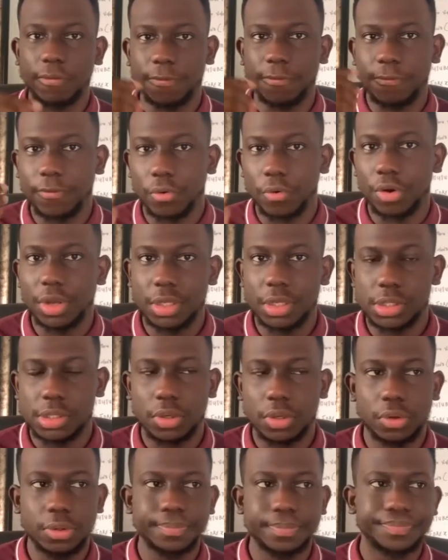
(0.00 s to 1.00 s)
4 years
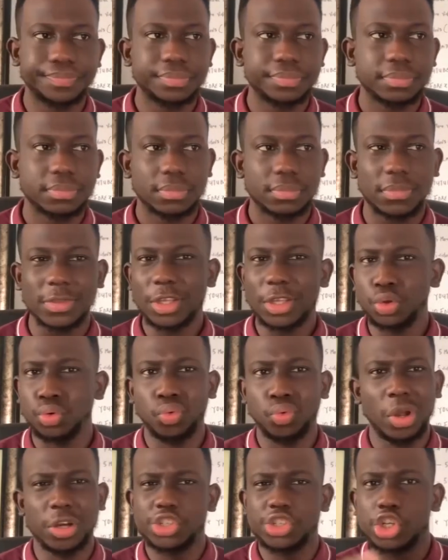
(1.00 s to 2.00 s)
ago
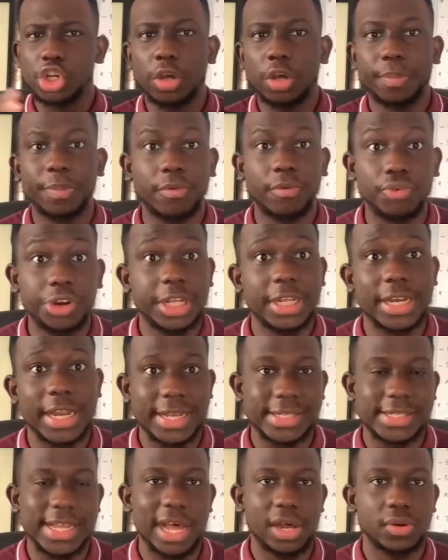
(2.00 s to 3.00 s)
where I was showing up a really
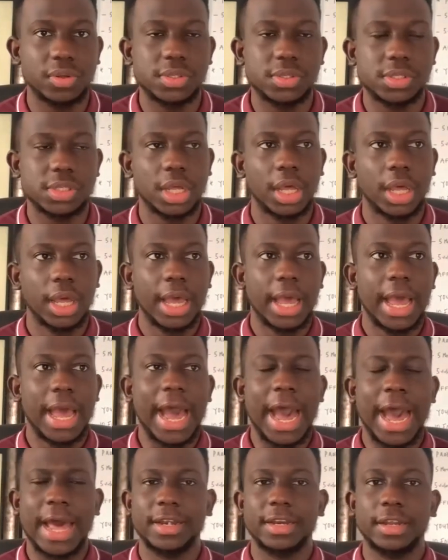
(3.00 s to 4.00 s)
nice house.
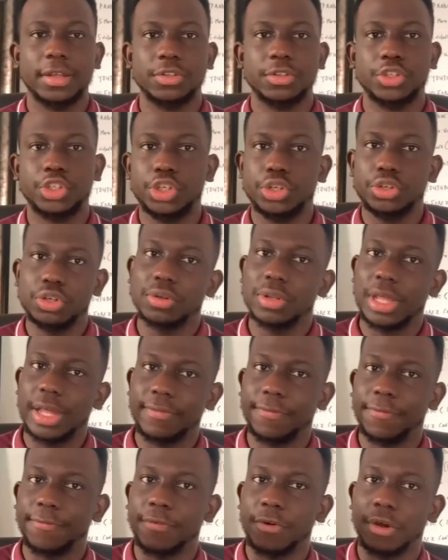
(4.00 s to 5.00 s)
And do you know
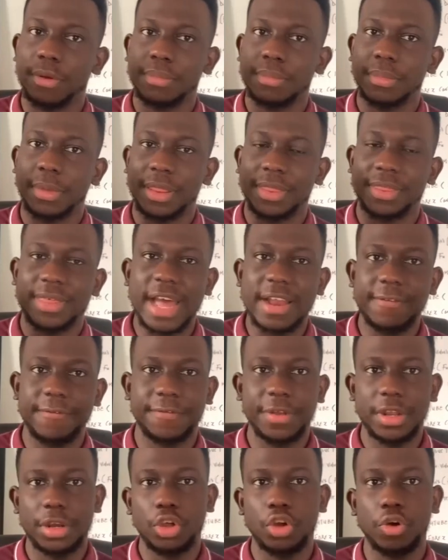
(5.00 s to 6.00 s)
that from that
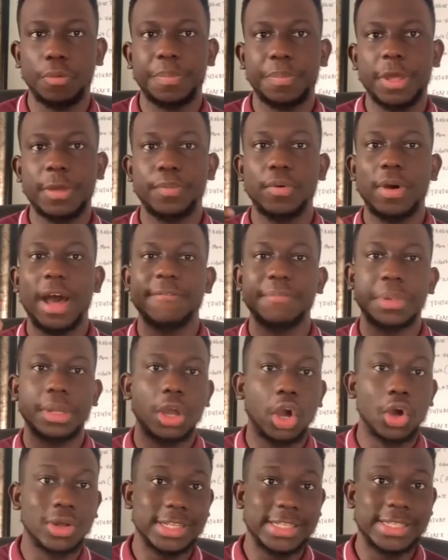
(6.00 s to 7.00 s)
video, people have
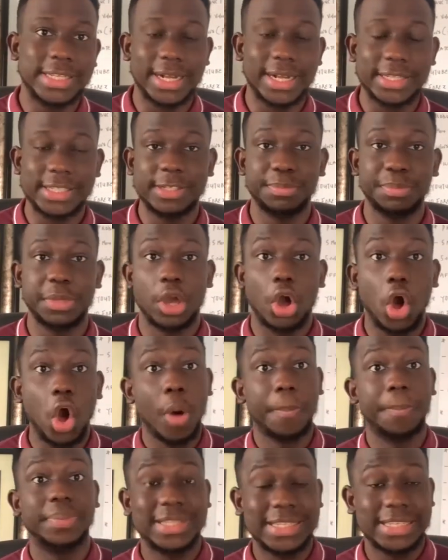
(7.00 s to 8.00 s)
been contacting me
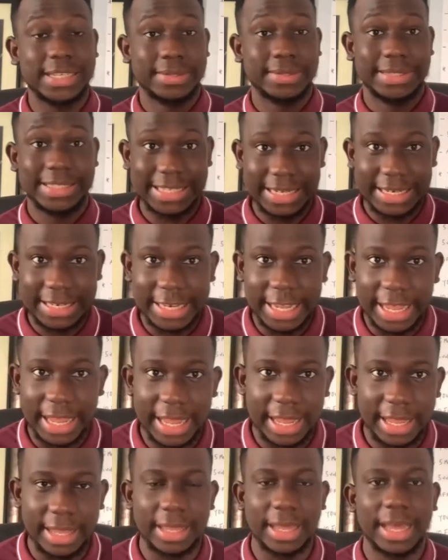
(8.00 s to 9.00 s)
up till
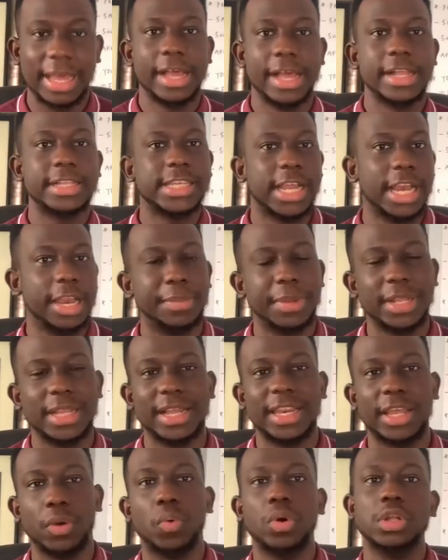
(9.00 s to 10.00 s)
today, telling me
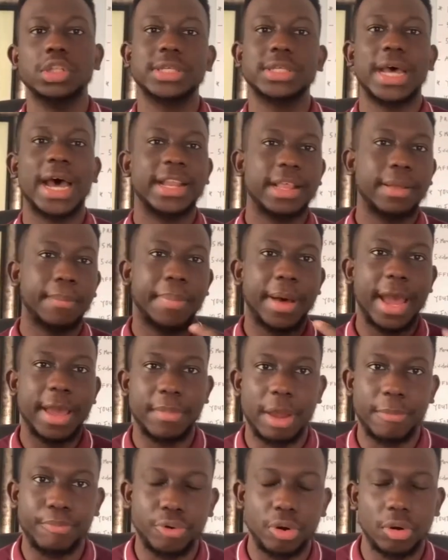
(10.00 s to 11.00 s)
that they want to either
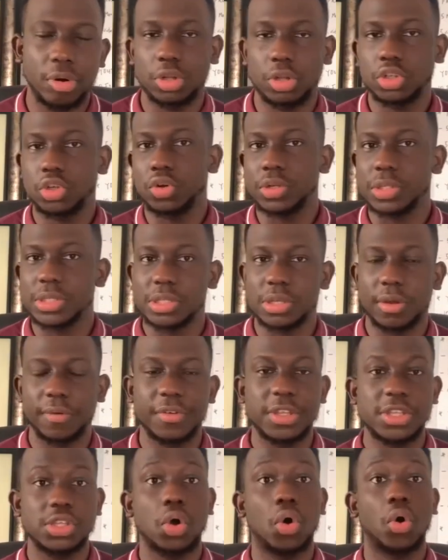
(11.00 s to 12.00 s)
buy my product or
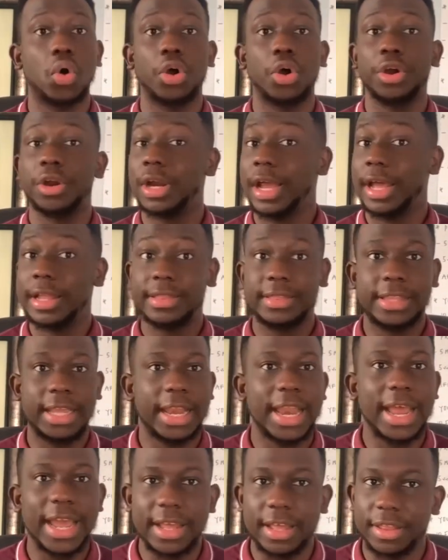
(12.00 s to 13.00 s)
service, or they
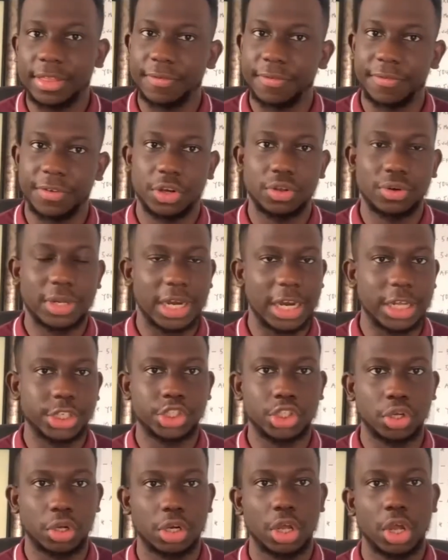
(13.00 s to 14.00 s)
like the video that I
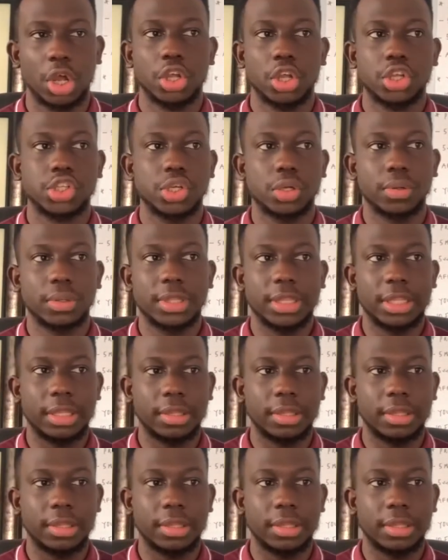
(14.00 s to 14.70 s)
shot. So